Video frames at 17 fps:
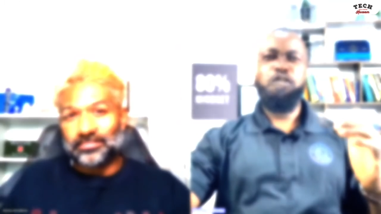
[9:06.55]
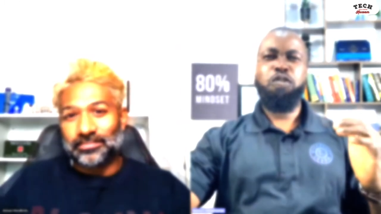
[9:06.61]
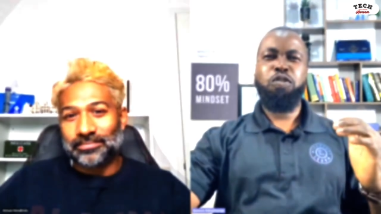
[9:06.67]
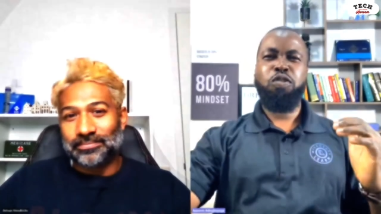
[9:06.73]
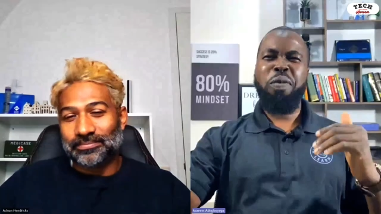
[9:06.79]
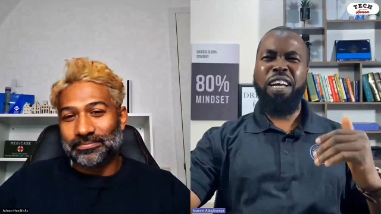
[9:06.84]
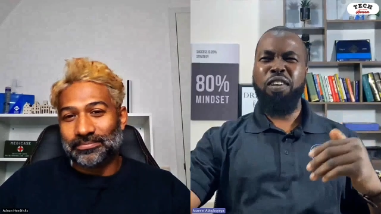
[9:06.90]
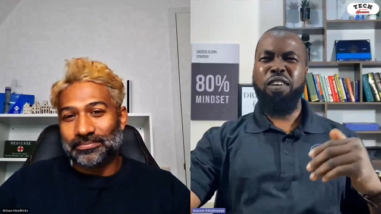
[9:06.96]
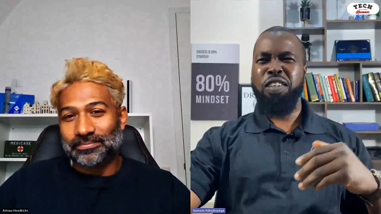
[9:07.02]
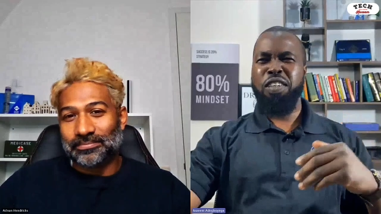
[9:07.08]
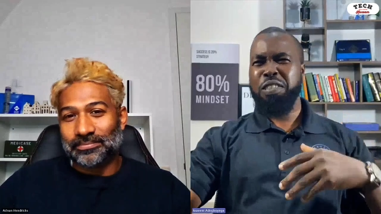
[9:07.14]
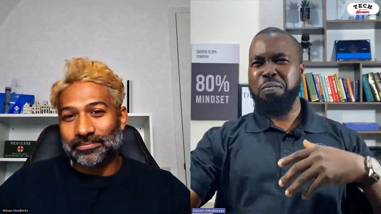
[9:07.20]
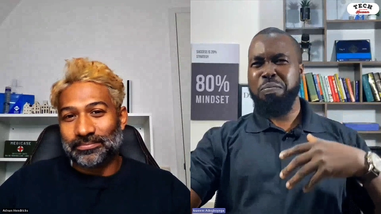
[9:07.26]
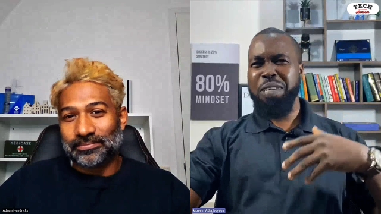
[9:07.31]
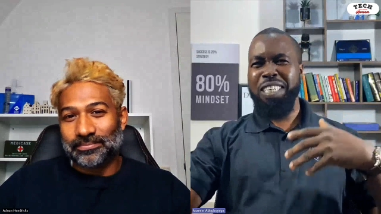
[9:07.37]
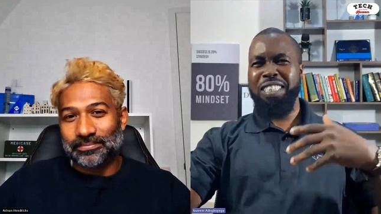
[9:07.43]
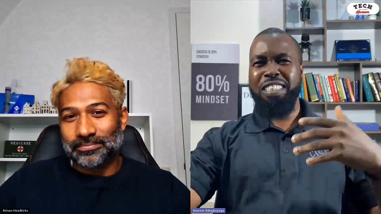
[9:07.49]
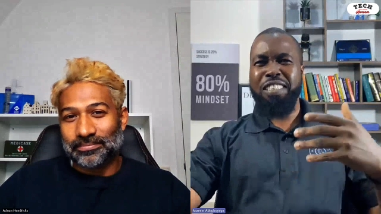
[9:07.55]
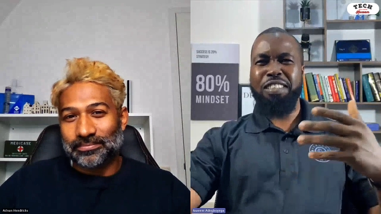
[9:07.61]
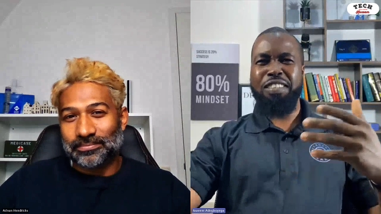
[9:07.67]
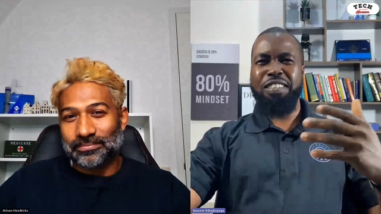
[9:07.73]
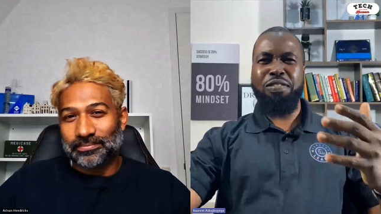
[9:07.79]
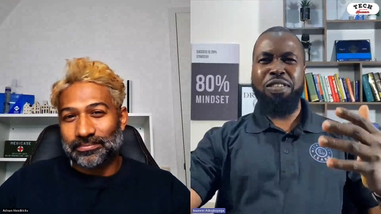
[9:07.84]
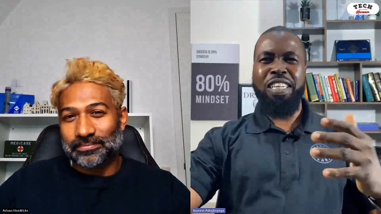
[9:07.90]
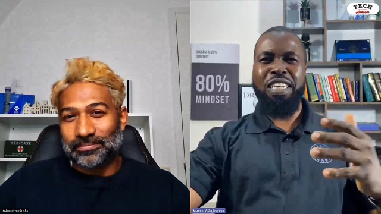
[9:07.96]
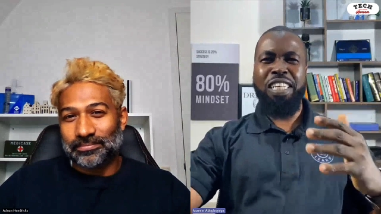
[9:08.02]
Speaker 1: So Copilot
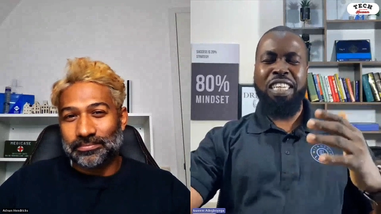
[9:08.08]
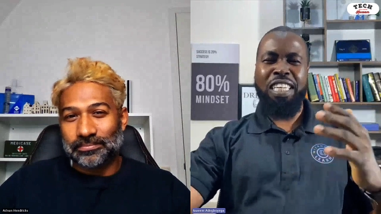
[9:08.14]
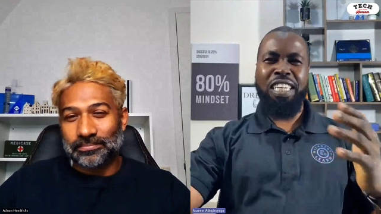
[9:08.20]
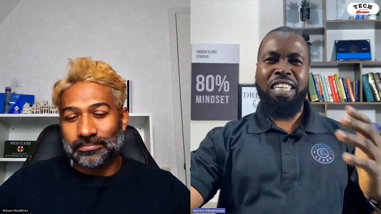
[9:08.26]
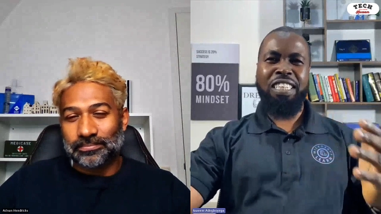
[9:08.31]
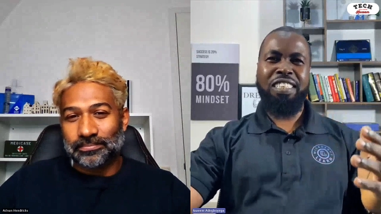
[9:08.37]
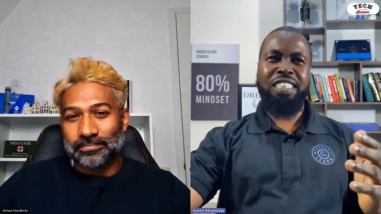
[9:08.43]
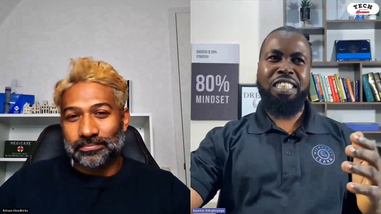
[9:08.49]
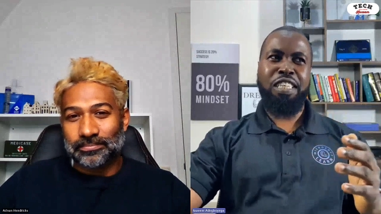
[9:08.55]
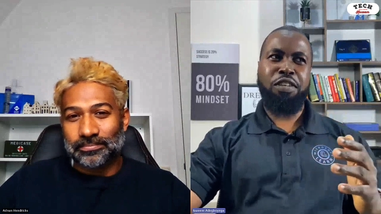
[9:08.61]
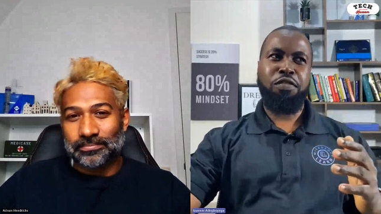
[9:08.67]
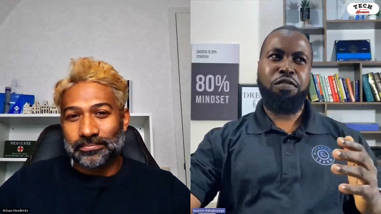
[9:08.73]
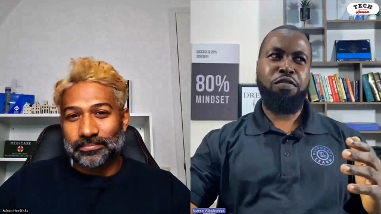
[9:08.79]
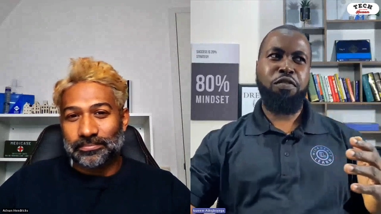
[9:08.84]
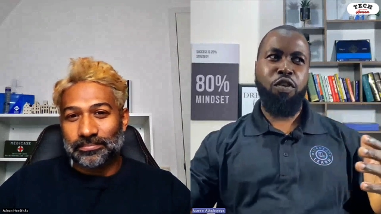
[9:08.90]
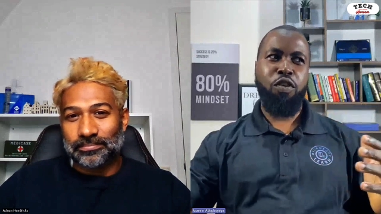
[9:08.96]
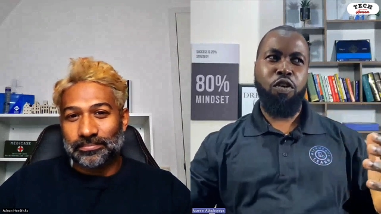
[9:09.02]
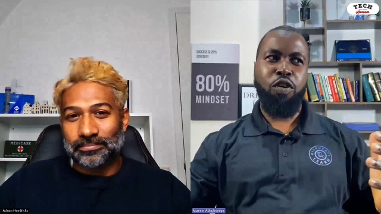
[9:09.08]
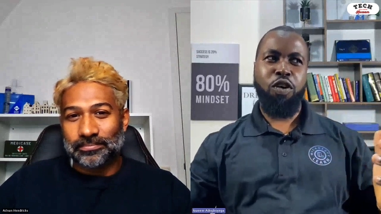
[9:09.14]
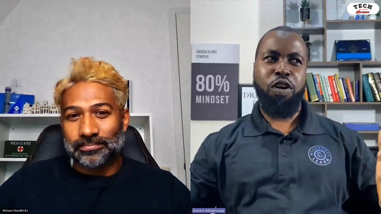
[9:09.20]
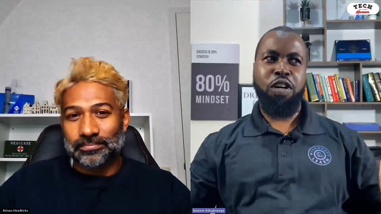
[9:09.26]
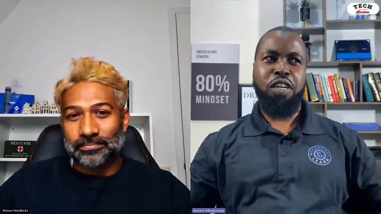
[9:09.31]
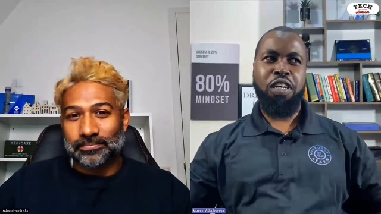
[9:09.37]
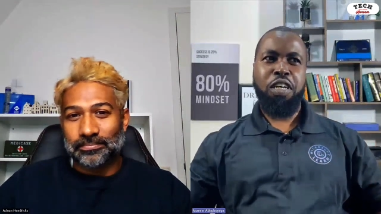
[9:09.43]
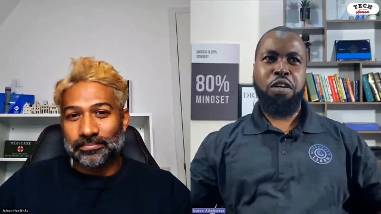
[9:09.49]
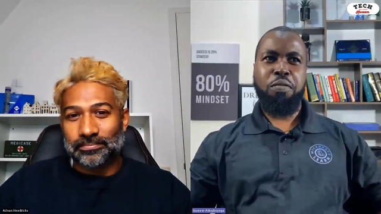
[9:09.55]
makes it really easy
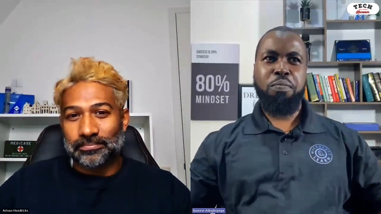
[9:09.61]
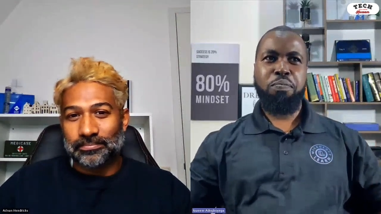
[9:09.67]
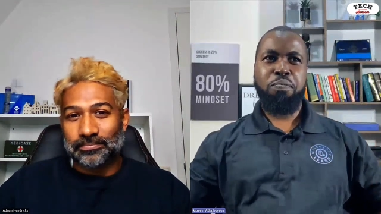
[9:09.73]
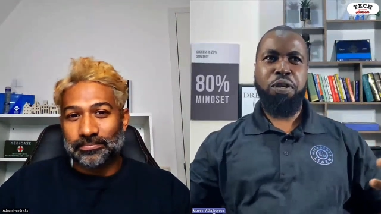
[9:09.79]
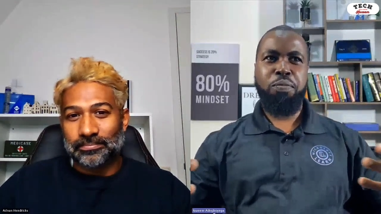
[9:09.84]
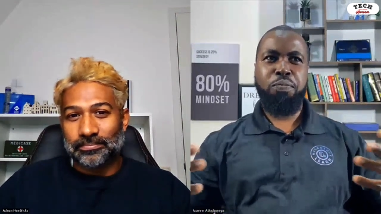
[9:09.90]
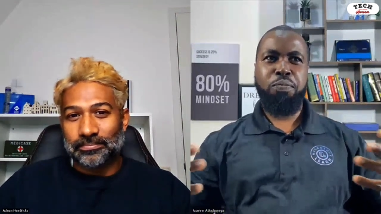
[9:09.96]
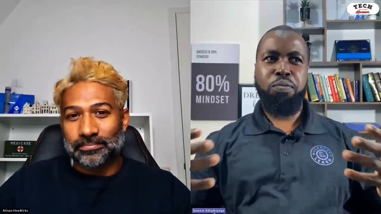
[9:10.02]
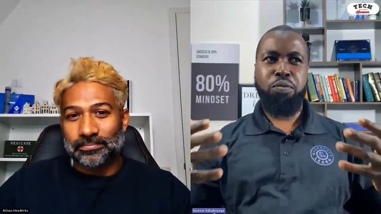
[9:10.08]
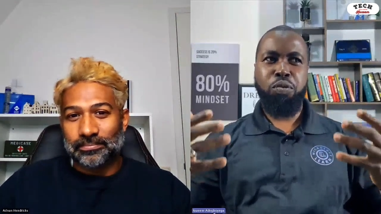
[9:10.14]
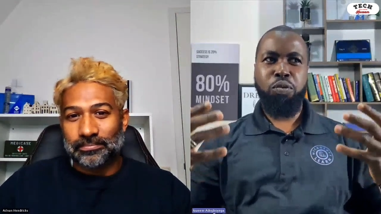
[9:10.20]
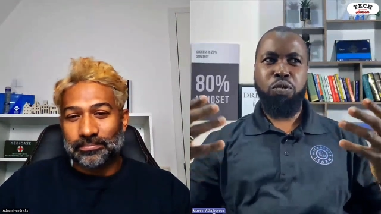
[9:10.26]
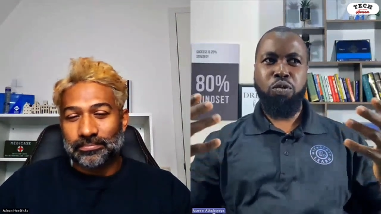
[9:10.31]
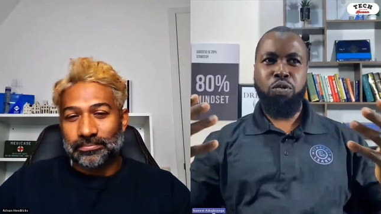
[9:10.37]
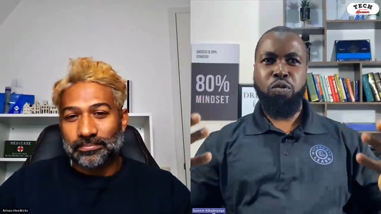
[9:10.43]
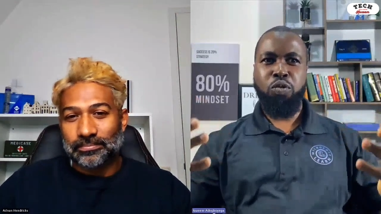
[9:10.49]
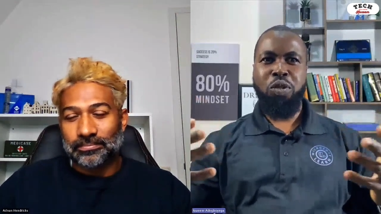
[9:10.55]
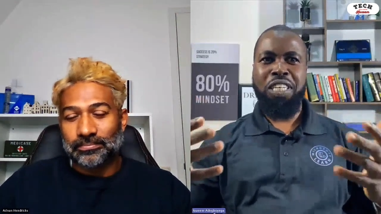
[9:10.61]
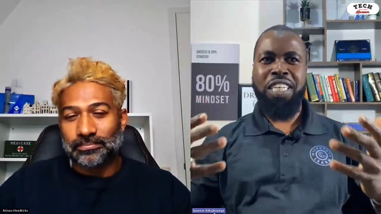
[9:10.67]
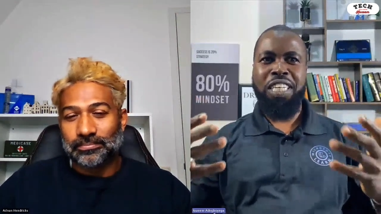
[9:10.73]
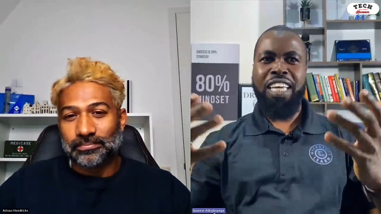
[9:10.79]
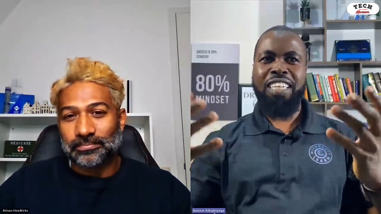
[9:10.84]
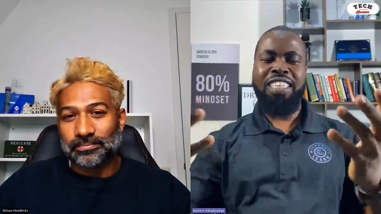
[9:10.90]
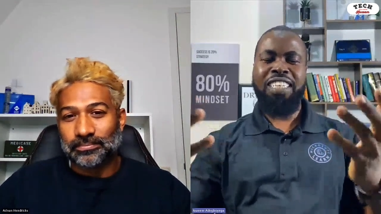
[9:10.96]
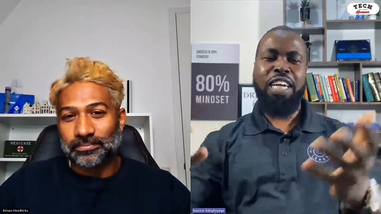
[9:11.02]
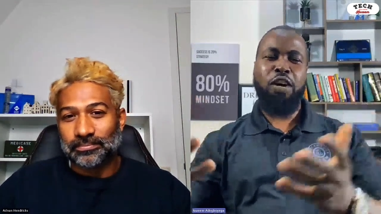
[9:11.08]
for people to
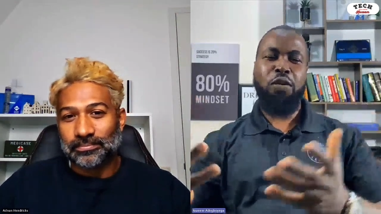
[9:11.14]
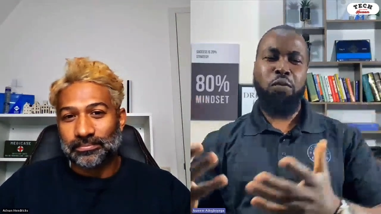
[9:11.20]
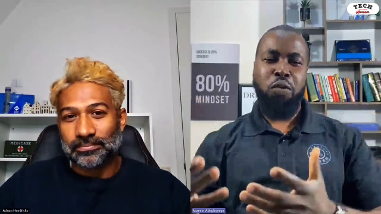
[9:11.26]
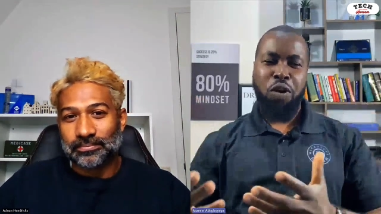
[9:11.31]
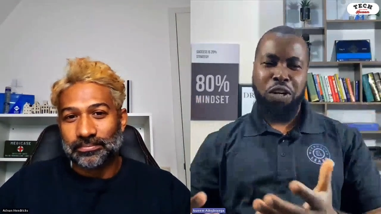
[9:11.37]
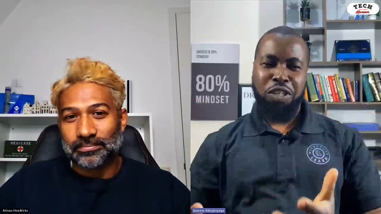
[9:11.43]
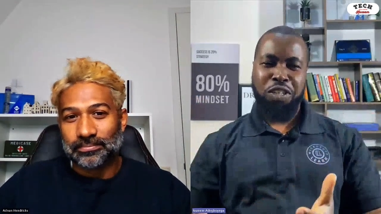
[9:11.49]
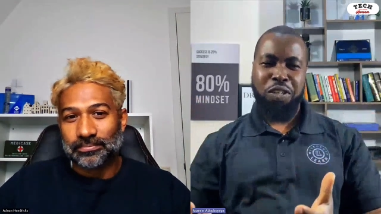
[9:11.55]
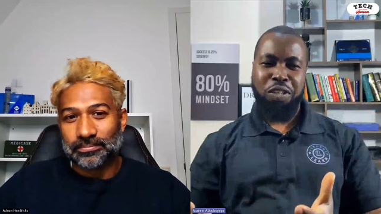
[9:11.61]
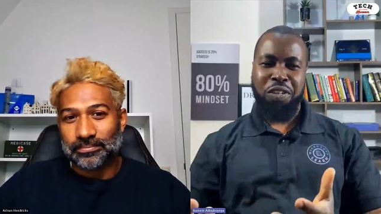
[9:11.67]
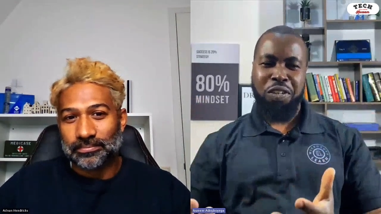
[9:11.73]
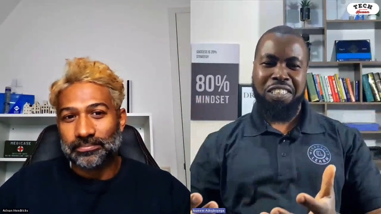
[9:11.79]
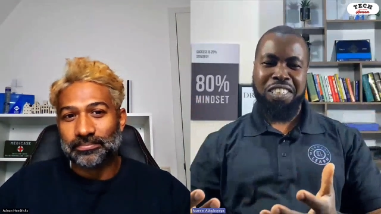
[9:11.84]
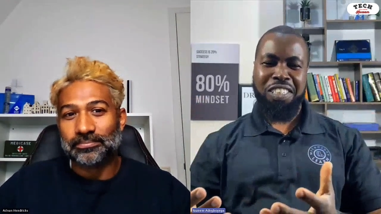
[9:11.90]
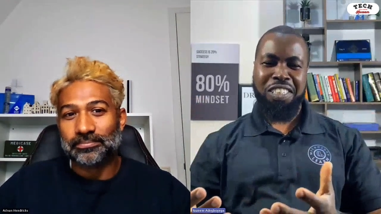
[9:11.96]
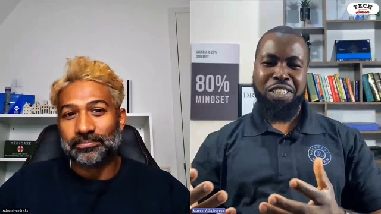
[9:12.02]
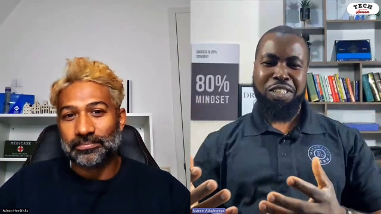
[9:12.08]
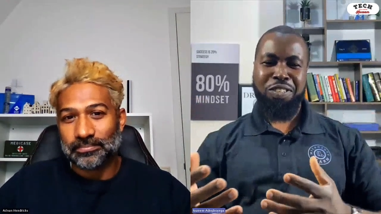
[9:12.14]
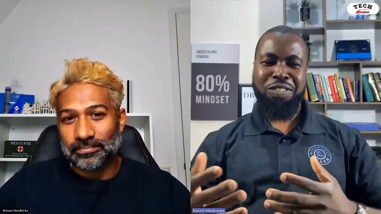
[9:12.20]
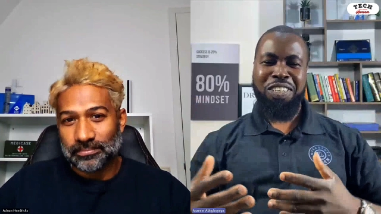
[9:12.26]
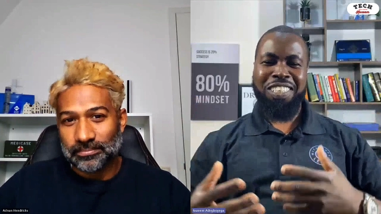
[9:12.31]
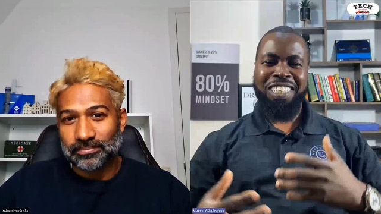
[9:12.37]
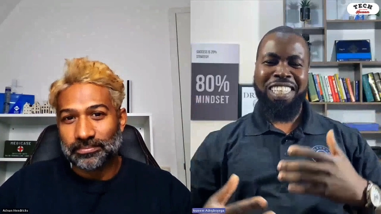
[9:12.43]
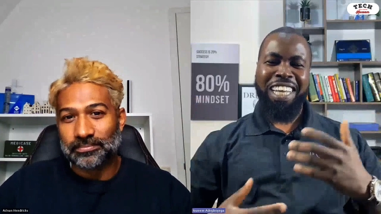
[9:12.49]
get their work done. So